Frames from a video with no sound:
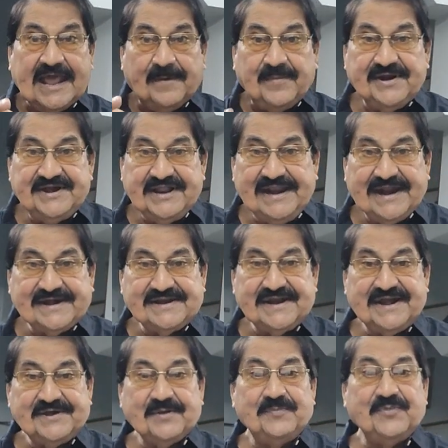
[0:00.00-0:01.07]
Labor
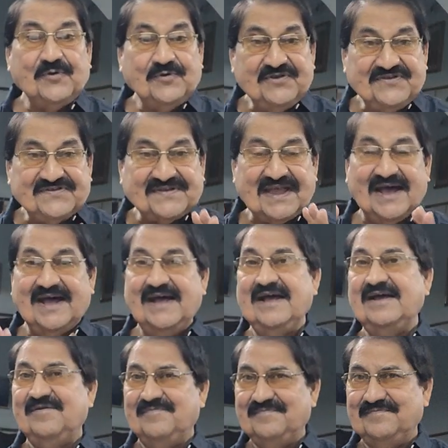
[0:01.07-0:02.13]
Directorate of
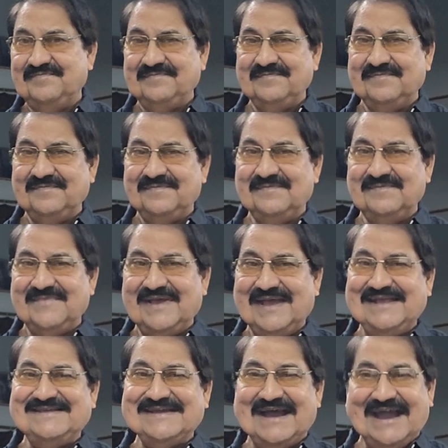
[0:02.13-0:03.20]
Odisha
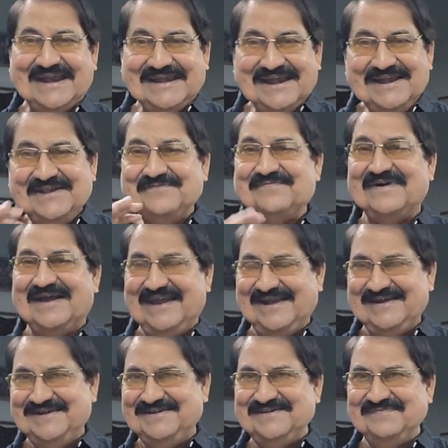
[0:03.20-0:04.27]
has
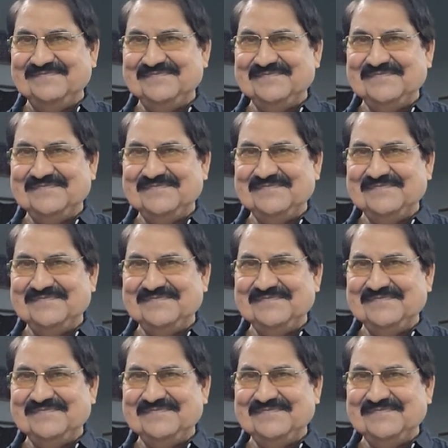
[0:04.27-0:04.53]
identified